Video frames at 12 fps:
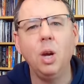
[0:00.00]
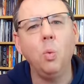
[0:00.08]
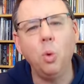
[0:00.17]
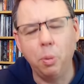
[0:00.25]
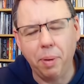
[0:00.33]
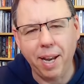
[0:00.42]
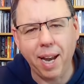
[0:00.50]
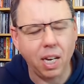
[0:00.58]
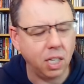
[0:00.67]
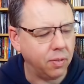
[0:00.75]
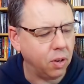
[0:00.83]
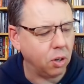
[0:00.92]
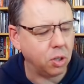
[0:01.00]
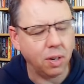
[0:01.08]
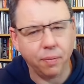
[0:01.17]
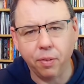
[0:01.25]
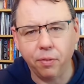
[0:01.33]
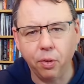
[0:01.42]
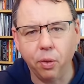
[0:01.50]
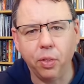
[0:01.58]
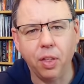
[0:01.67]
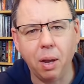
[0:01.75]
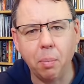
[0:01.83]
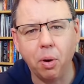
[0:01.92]
Would have been nice, of course, to have the full
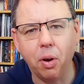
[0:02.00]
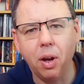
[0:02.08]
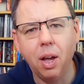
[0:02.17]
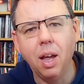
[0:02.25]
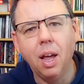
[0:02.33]
thing, but